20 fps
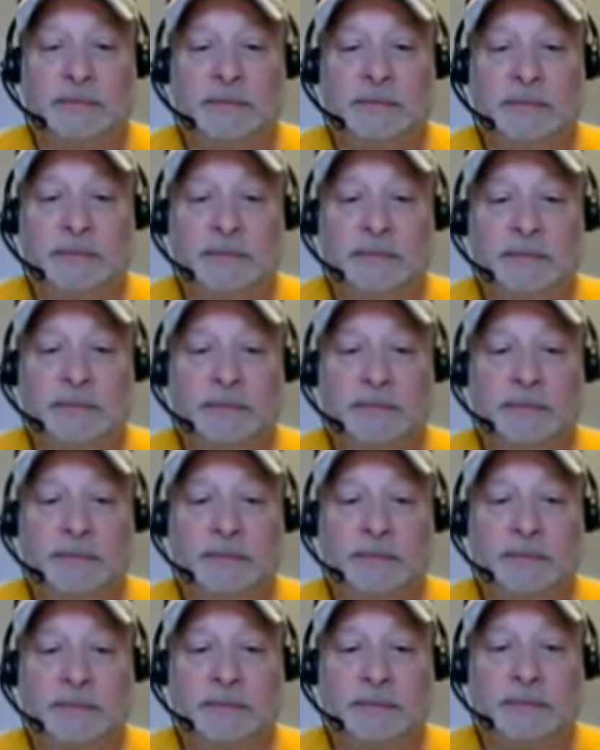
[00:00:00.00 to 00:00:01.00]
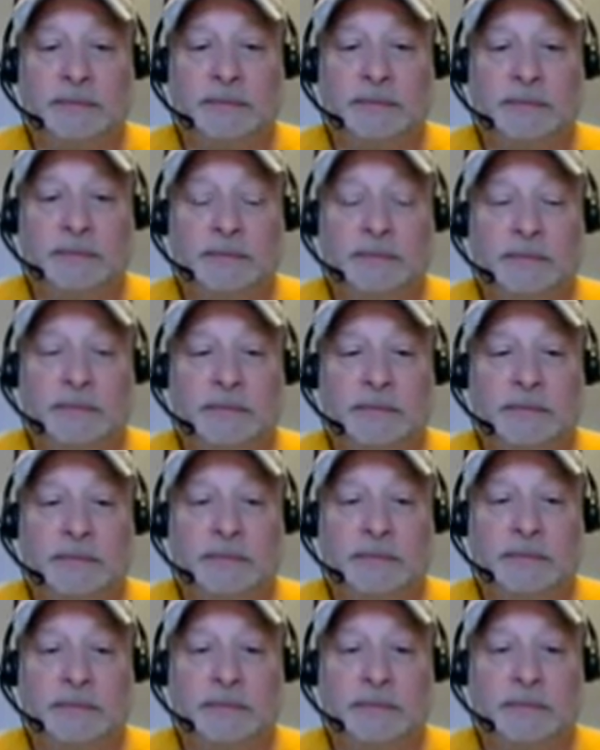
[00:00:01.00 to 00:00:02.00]

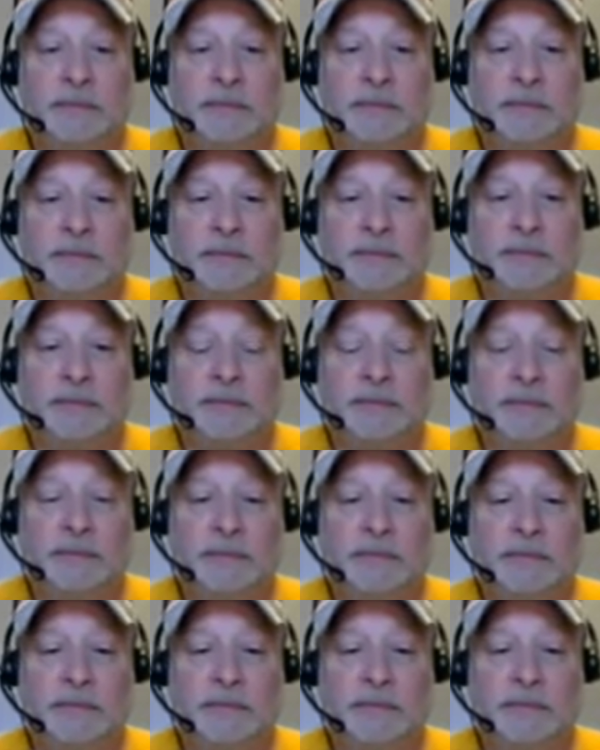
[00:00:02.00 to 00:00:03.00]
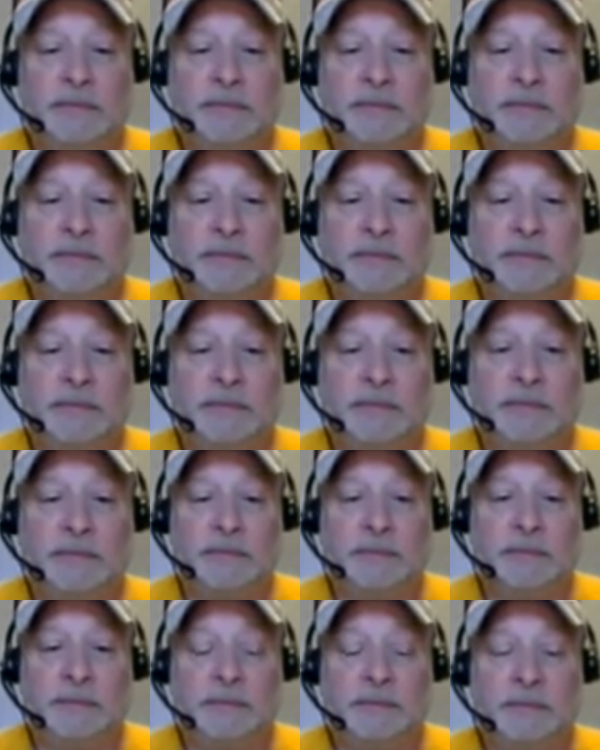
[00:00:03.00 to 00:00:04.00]

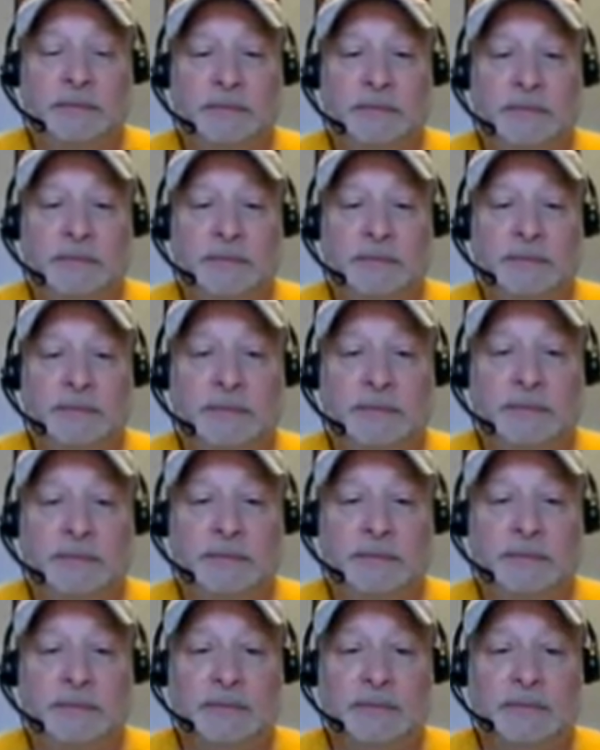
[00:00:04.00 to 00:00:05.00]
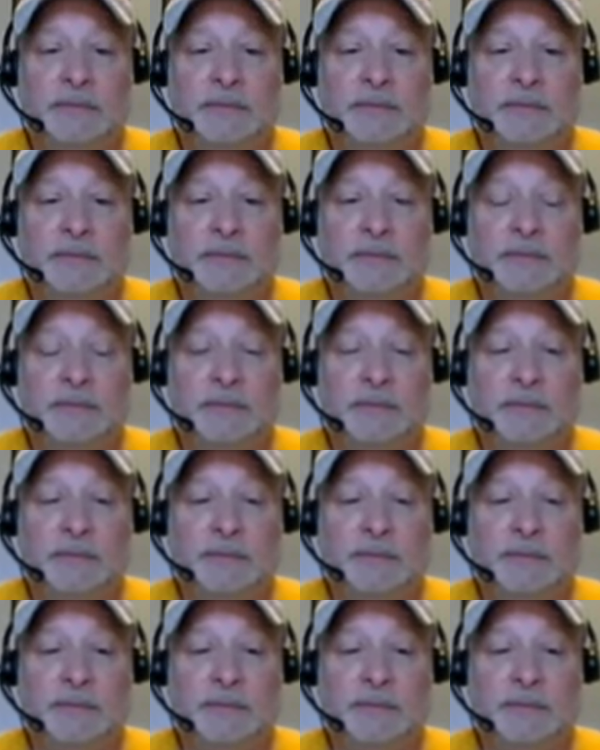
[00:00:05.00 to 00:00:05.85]
No words are spoken by the person on screen.